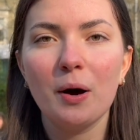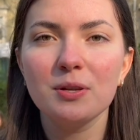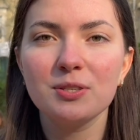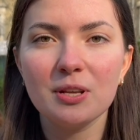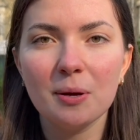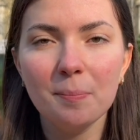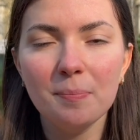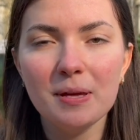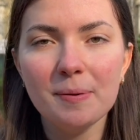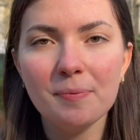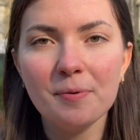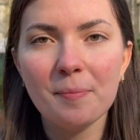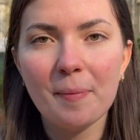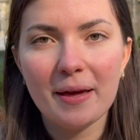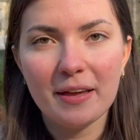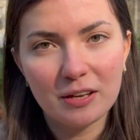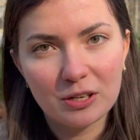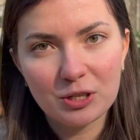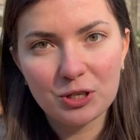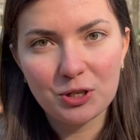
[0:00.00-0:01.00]
some people
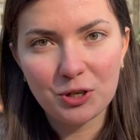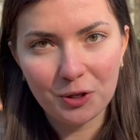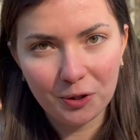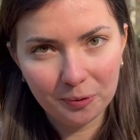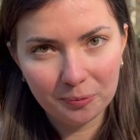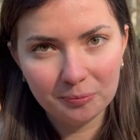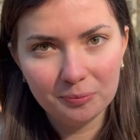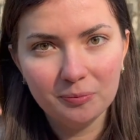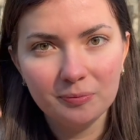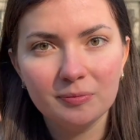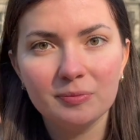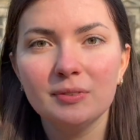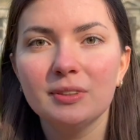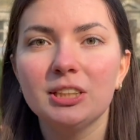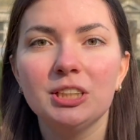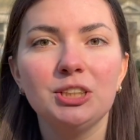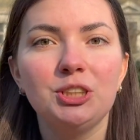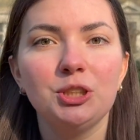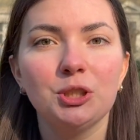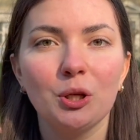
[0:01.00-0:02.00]
may assume
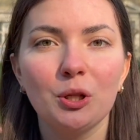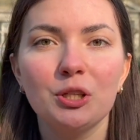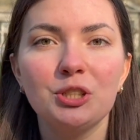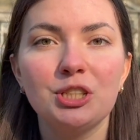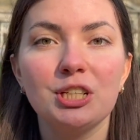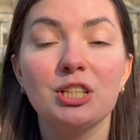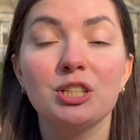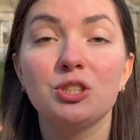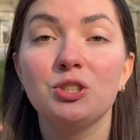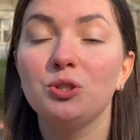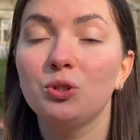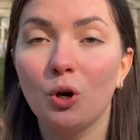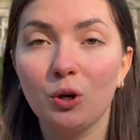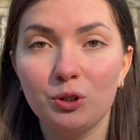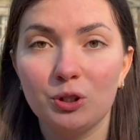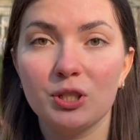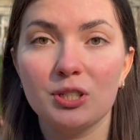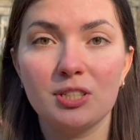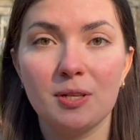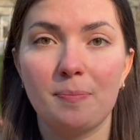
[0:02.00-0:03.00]
geology is not
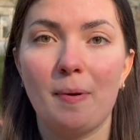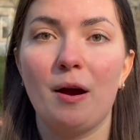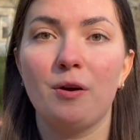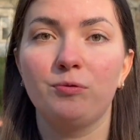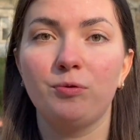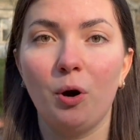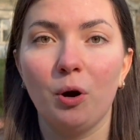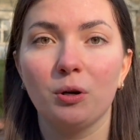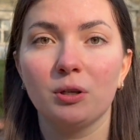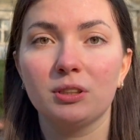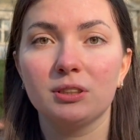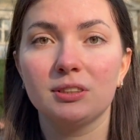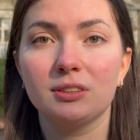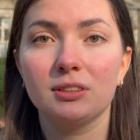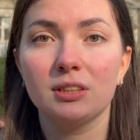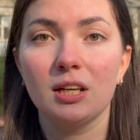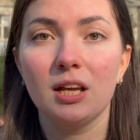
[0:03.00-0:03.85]
just about rocks,